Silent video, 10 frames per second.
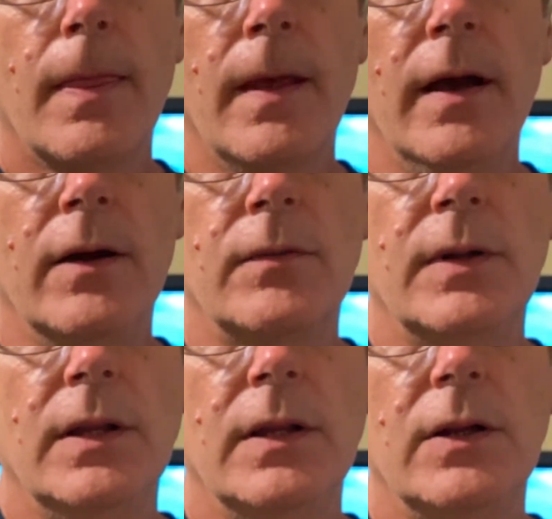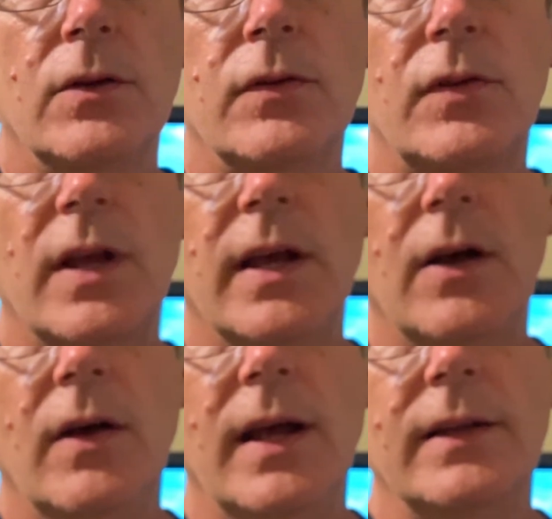Every little
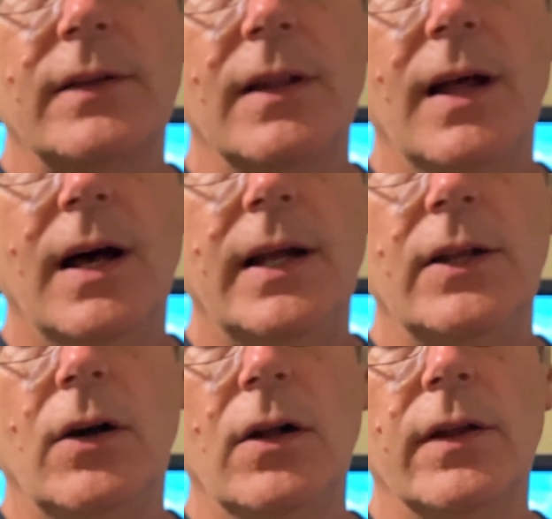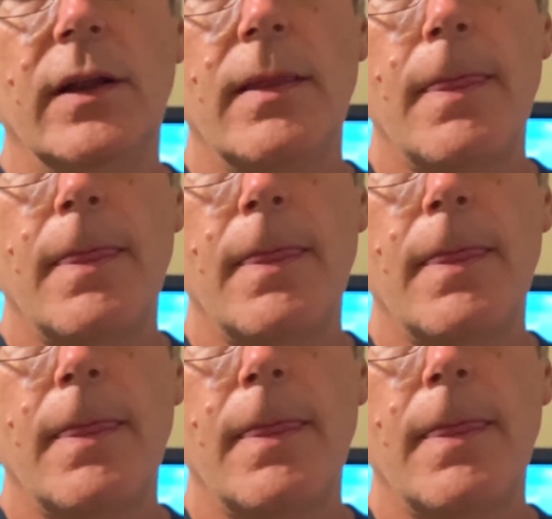scale has a line on it.